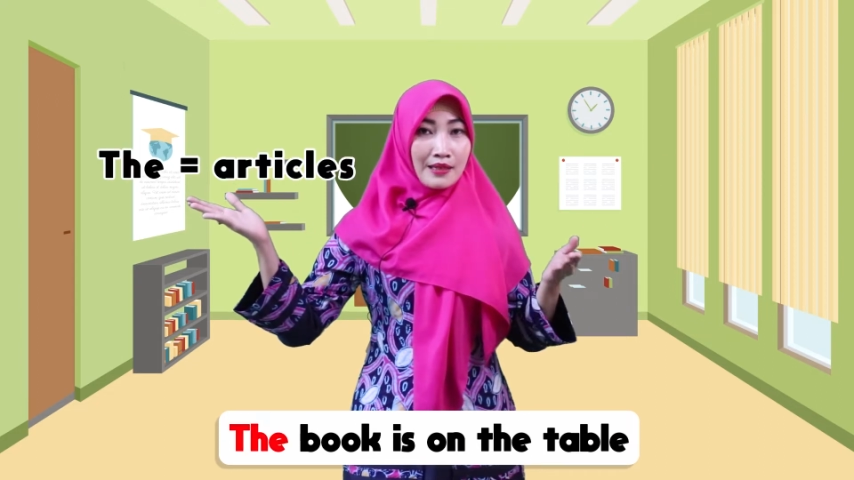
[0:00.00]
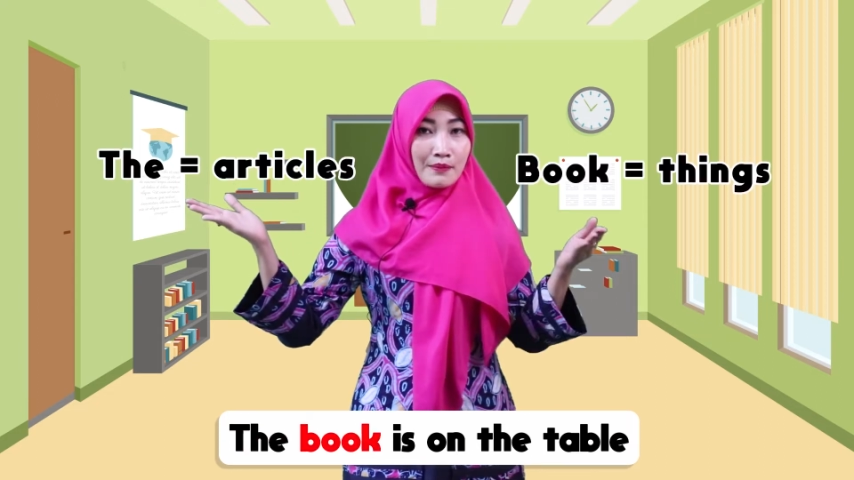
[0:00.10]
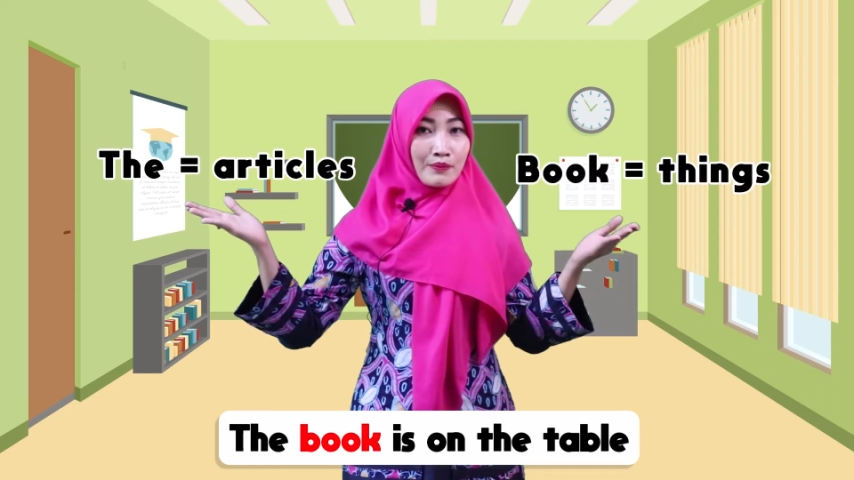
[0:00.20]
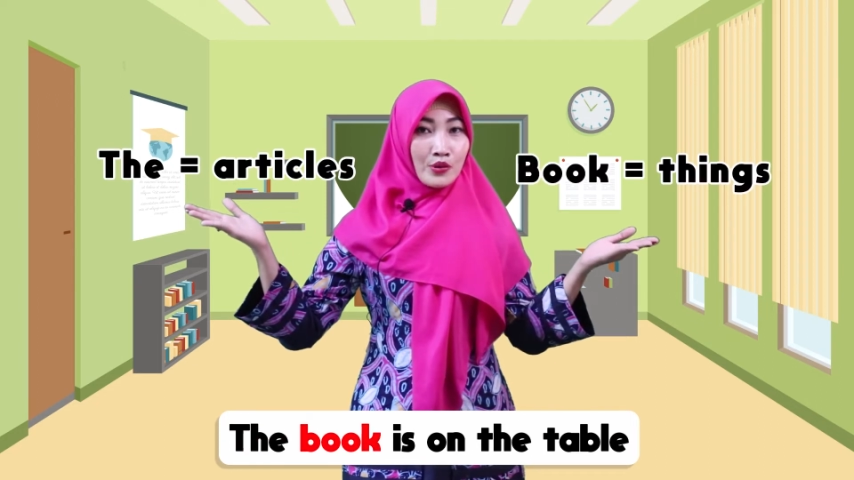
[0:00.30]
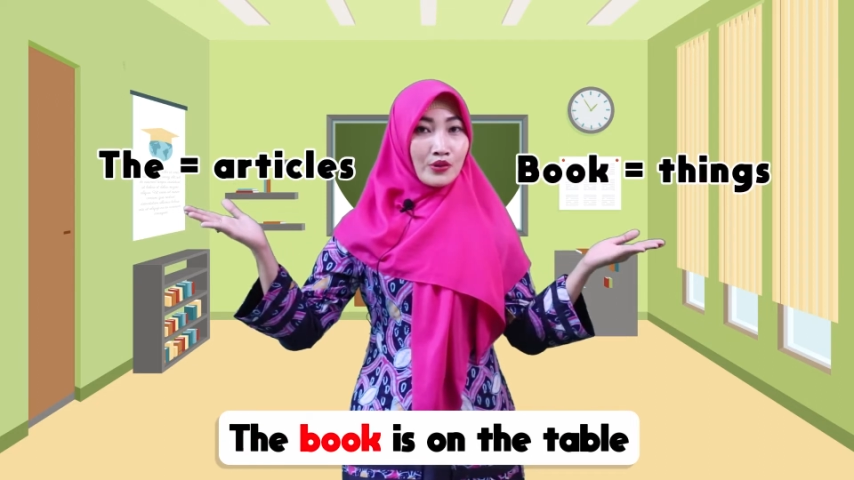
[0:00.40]

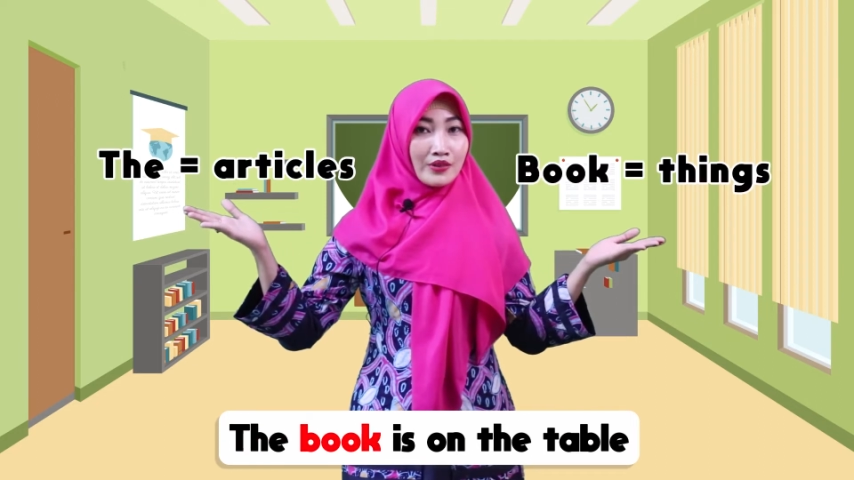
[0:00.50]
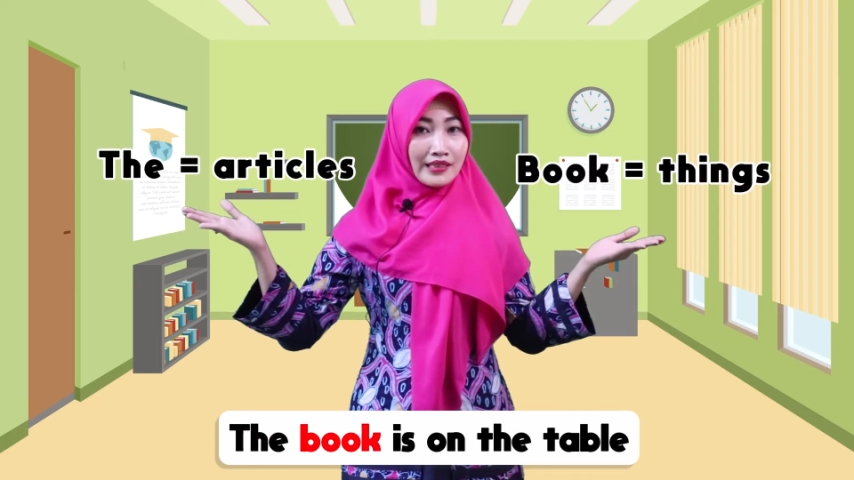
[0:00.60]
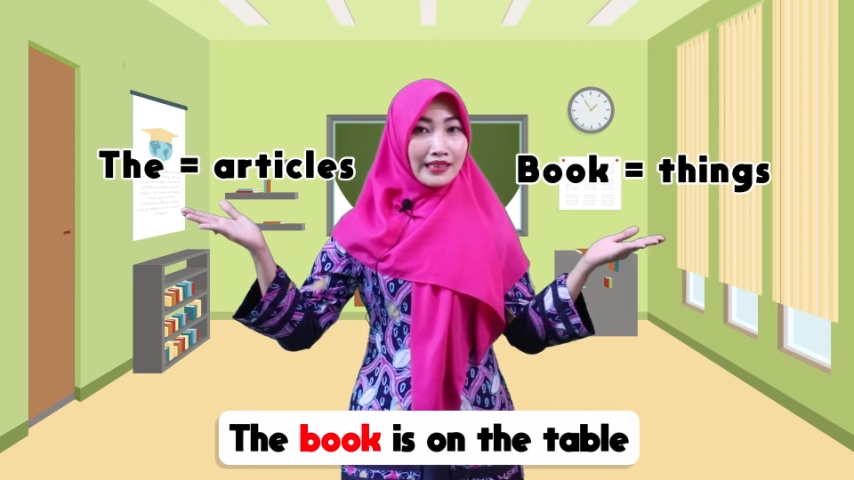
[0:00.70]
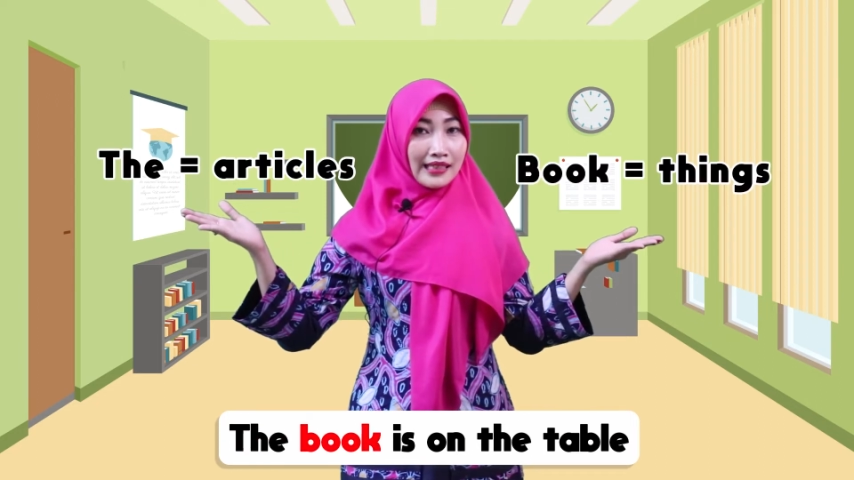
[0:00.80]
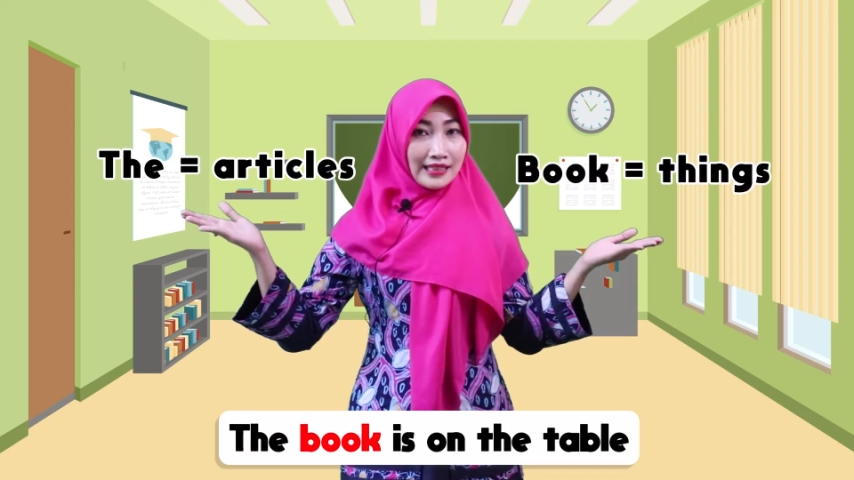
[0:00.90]
book
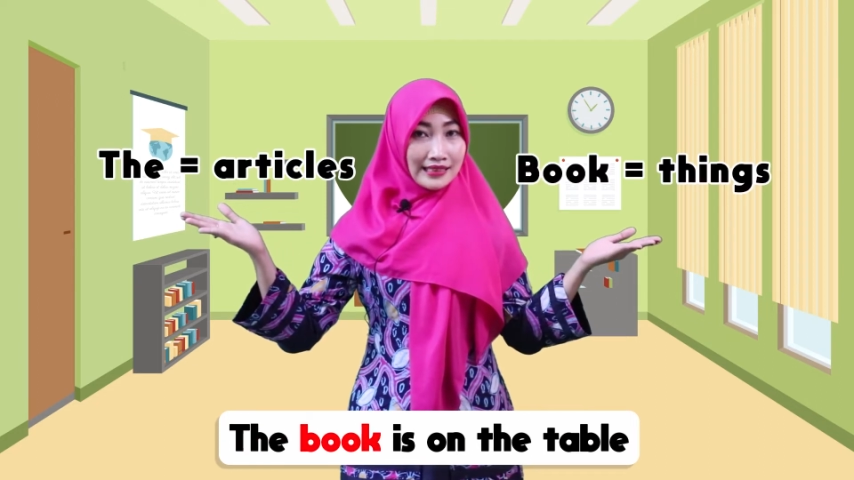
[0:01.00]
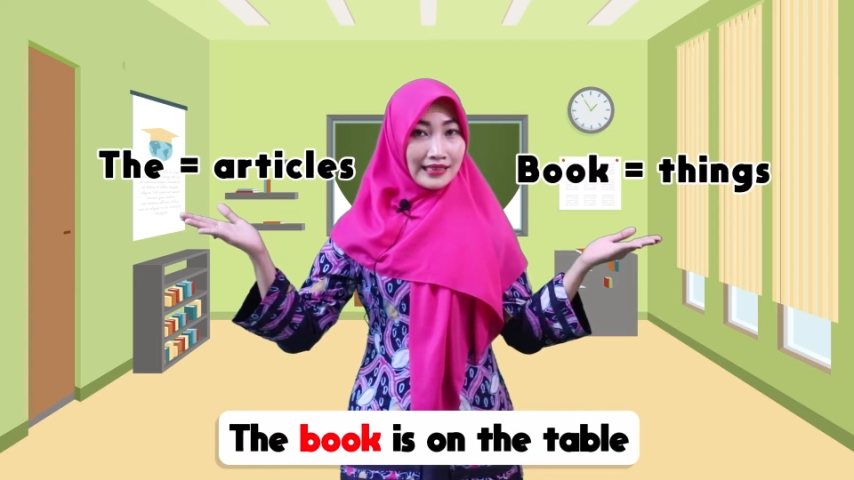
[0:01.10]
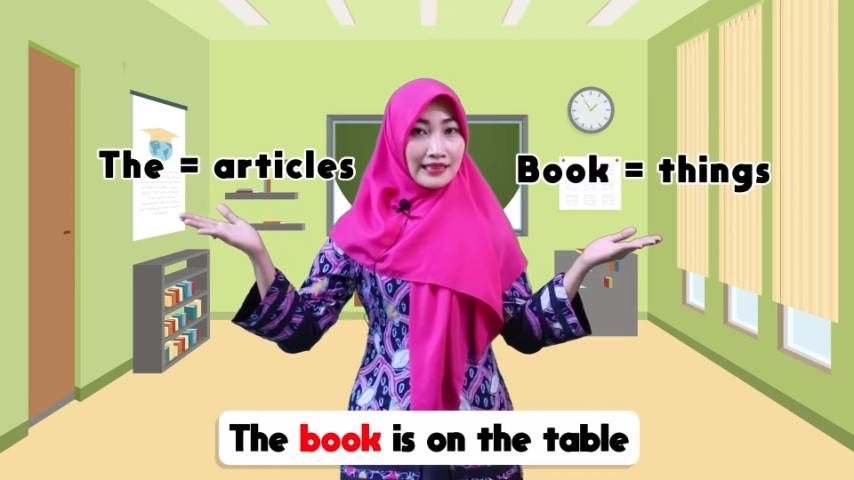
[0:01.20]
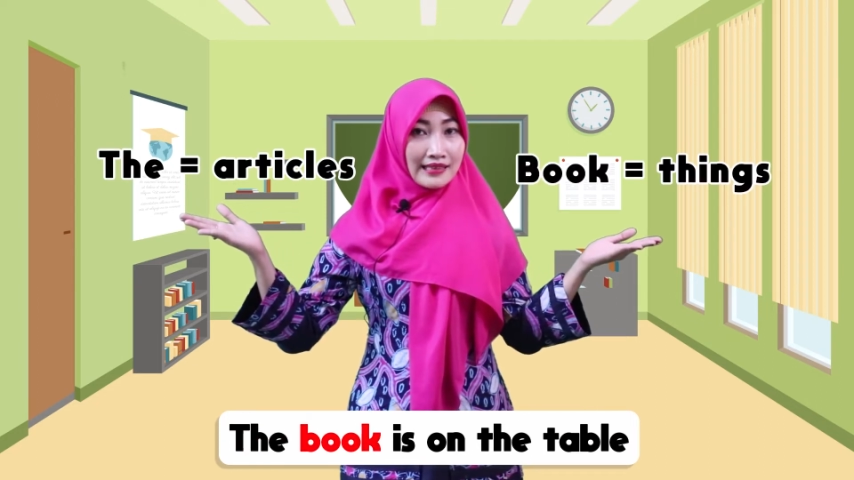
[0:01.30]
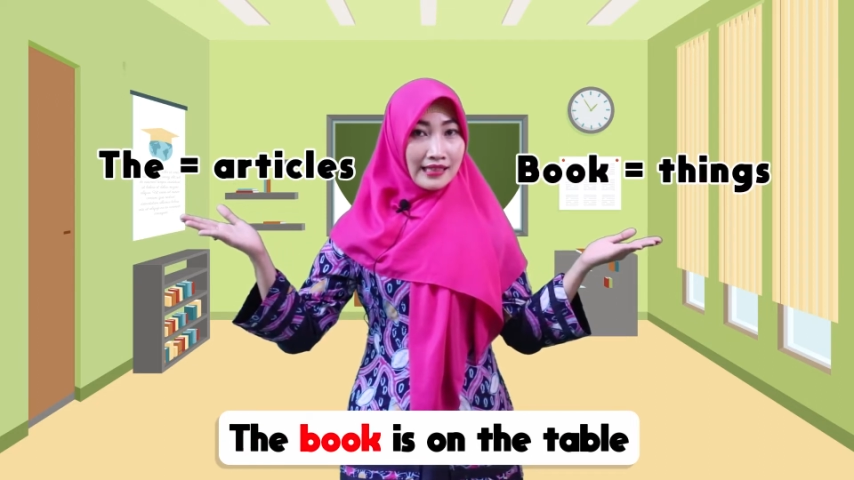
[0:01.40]
is
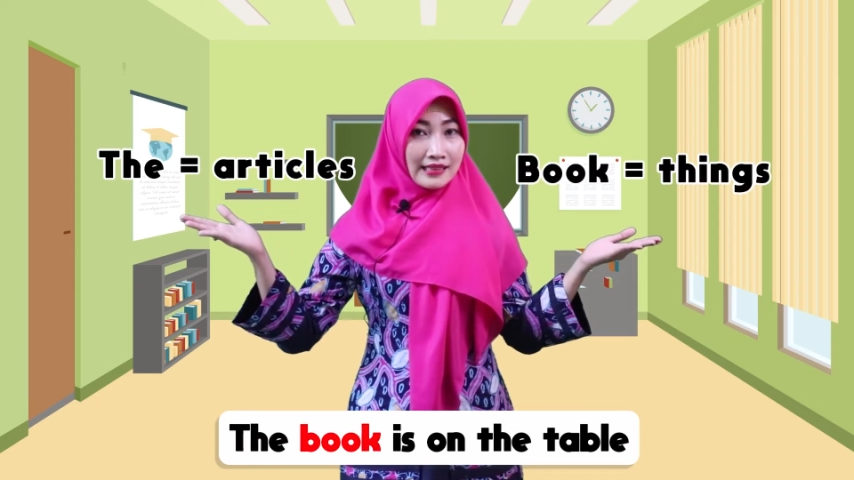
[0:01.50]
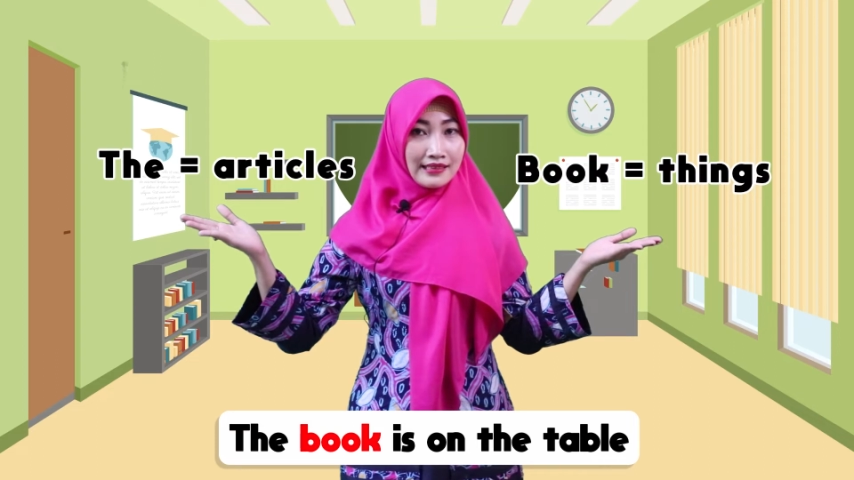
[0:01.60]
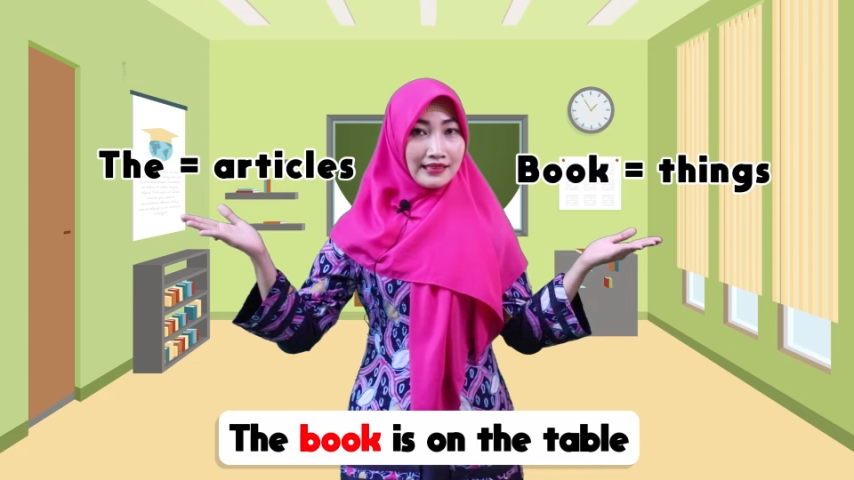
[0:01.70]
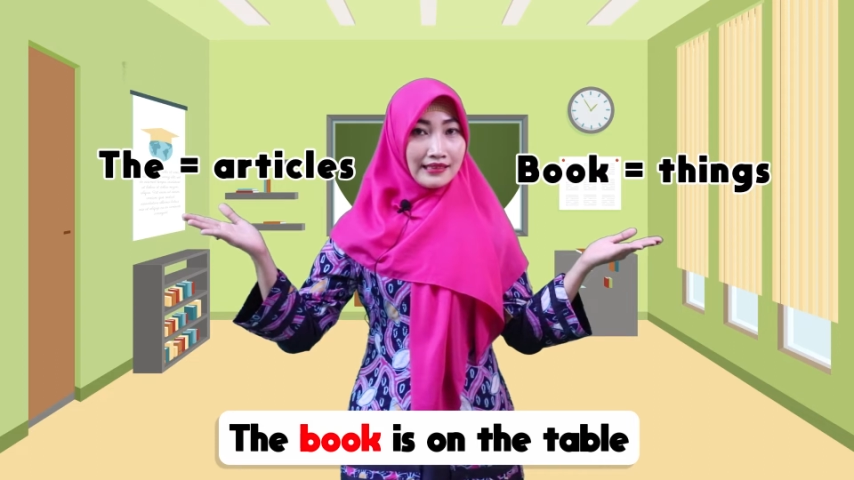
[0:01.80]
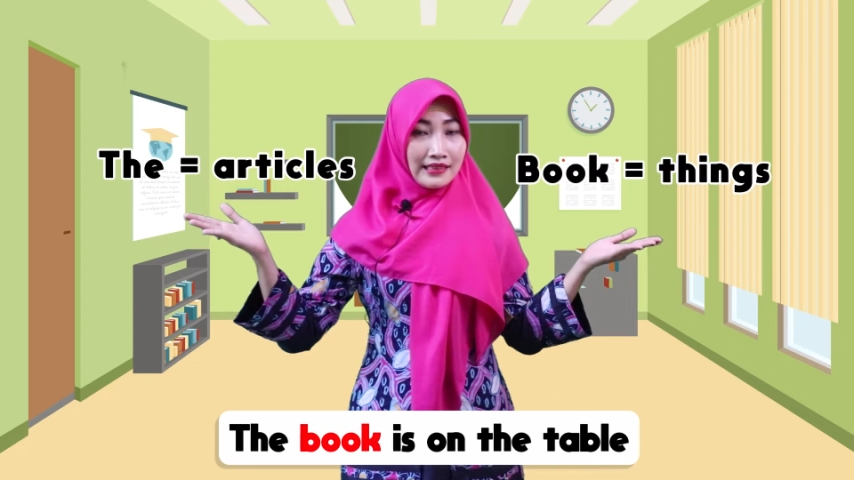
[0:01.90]
thing,